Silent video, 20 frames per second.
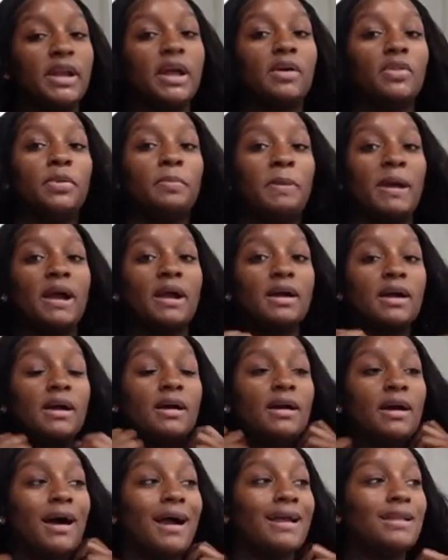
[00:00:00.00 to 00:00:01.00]
out the pack,
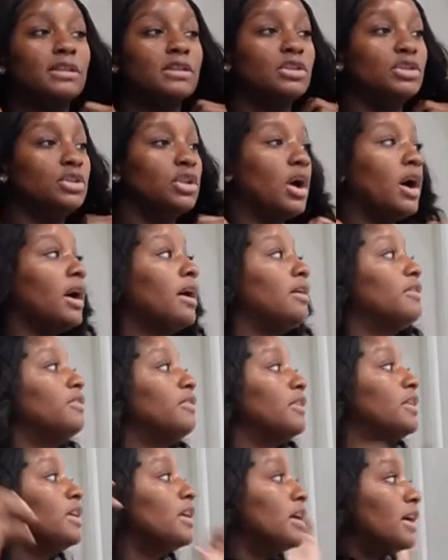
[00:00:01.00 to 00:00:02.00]
I love
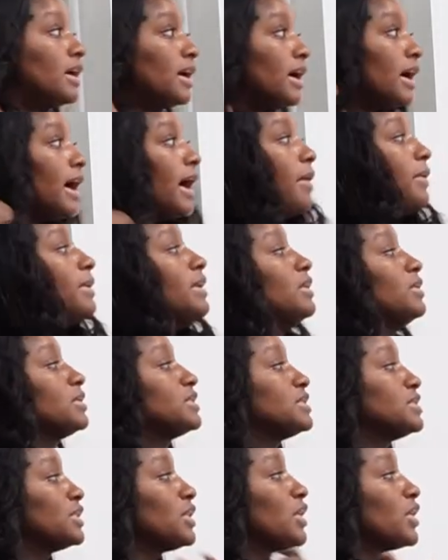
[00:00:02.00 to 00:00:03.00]
how it
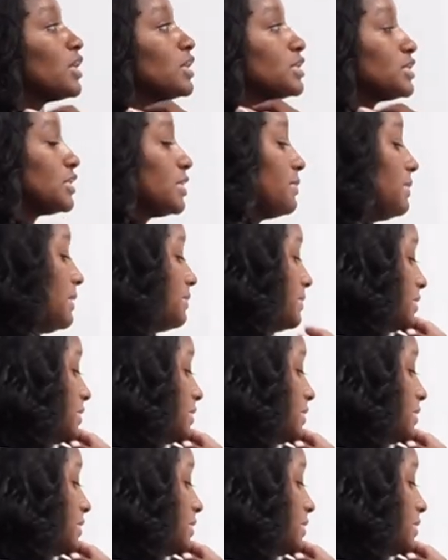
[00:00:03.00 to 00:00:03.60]
looks. The curls are a bit